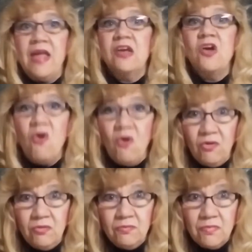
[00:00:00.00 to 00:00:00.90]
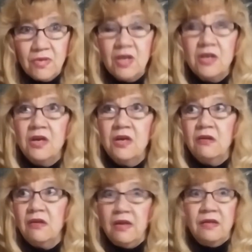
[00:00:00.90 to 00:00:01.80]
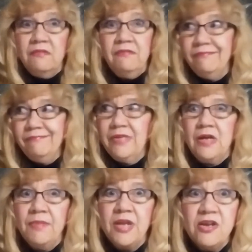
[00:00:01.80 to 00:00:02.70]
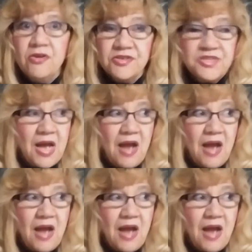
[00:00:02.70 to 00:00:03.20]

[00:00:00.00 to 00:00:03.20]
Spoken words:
a goal in coming years.